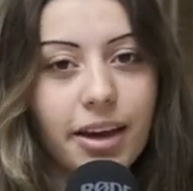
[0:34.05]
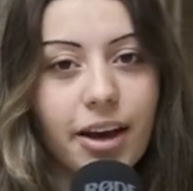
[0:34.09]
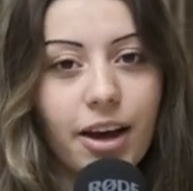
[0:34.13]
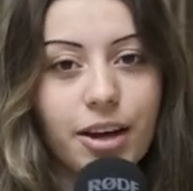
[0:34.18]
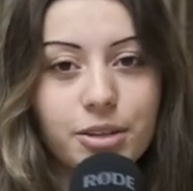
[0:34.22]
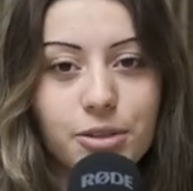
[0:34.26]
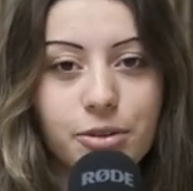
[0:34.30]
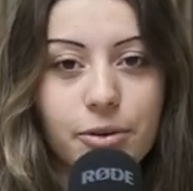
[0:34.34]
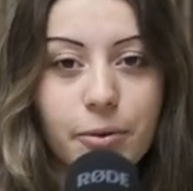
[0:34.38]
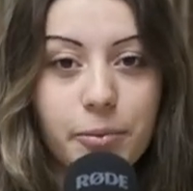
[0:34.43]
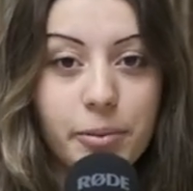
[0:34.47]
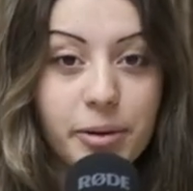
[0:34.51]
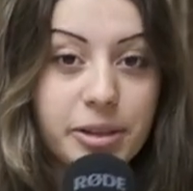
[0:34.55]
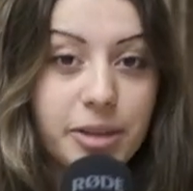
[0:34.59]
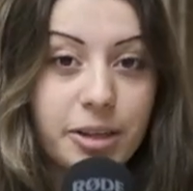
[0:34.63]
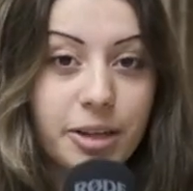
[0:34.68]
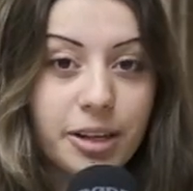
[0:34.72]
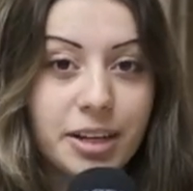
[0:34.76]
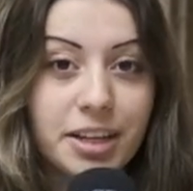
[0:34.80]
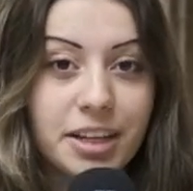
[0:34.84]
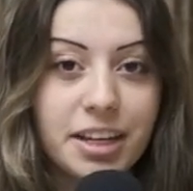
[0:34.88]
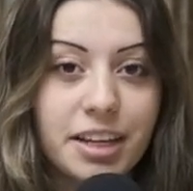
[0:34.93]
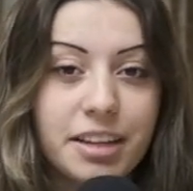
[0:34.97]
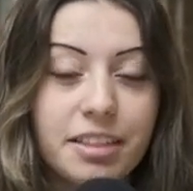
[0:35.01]
October
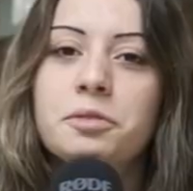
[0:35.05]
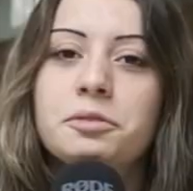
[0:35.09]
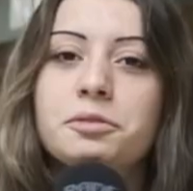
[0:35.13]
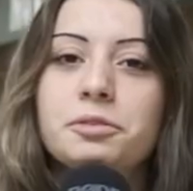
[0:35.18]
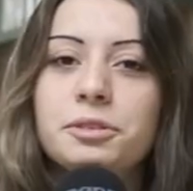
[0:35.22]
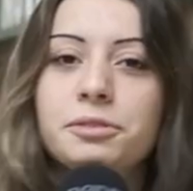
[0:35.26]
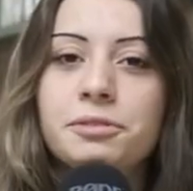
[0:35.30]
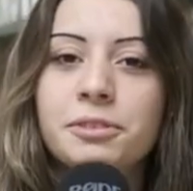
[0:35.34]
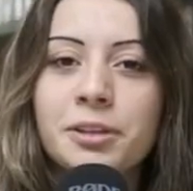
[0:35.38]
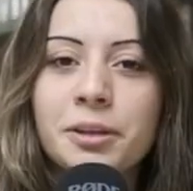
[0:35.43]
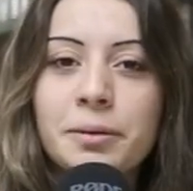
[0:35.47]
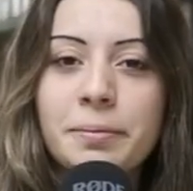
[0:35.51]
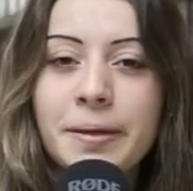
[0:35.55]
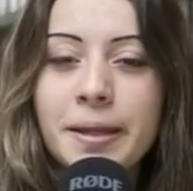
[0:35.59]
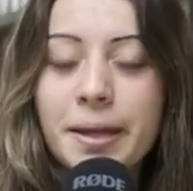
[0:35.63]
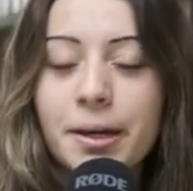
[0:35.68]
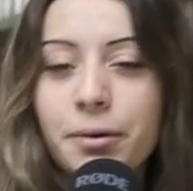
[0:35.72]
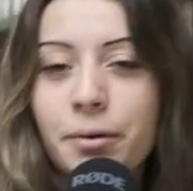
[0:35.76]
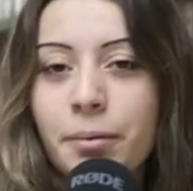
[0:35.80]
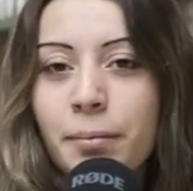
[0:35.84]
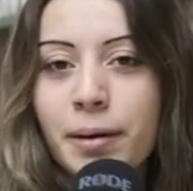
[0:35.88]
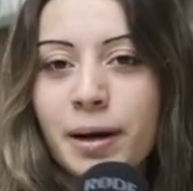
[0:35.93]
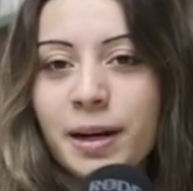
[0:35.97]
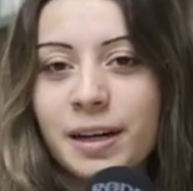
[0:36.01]
30th for
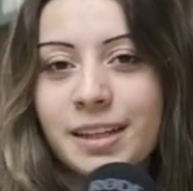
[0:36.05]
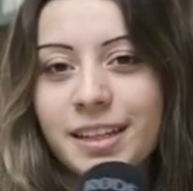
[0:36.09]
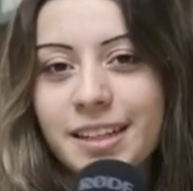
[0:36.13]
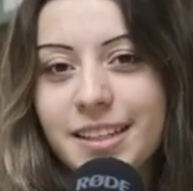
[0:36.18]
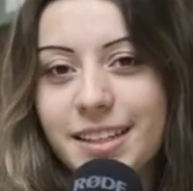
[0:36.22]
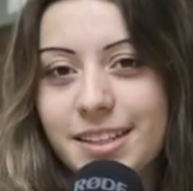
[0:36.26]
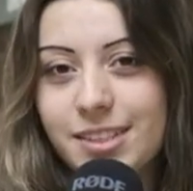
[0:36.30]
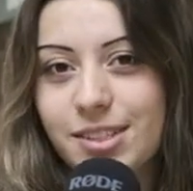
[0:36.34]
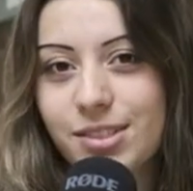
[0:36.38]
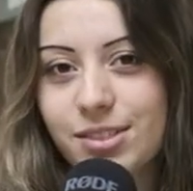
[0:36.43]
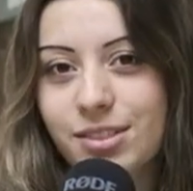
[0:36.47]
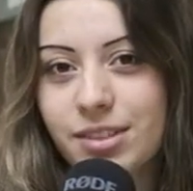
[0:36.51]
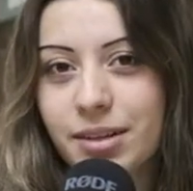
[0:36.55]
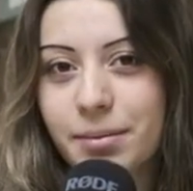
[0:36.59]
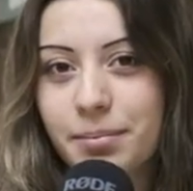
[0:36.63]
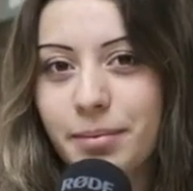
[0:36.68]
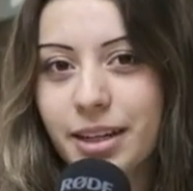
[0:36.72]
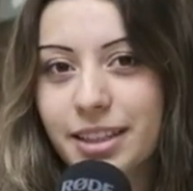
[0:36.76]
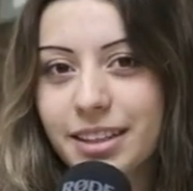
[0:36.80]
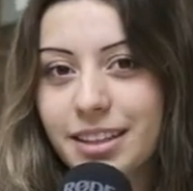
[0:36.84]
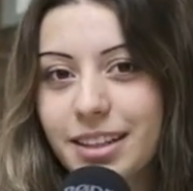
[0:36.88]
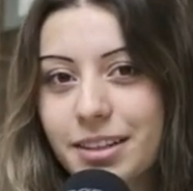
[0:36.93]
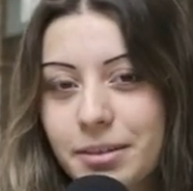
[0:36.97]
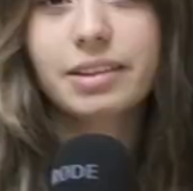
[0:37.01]
Filipino American History
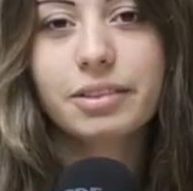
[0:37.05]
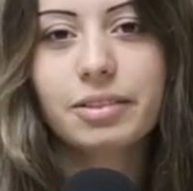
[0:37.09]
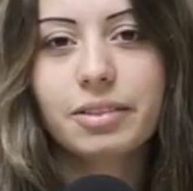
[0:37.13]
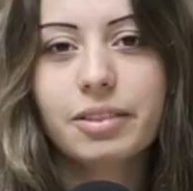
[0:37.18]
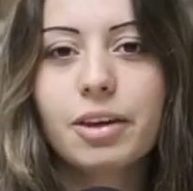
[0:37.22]
Month.